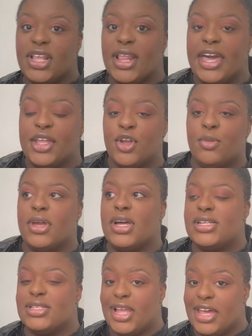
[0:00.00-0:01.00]
lightener,
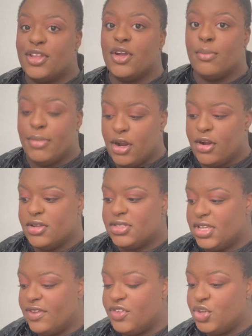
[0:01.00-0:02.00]
because lightener burns
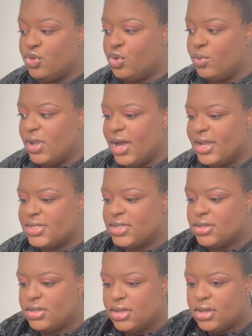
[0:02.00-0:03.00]
if you do not
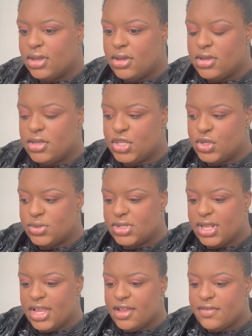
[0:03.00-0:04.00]
use
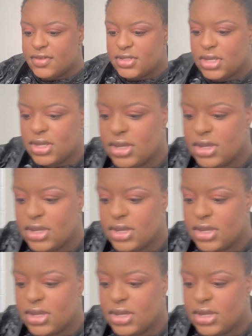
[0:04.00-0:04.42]
gloves.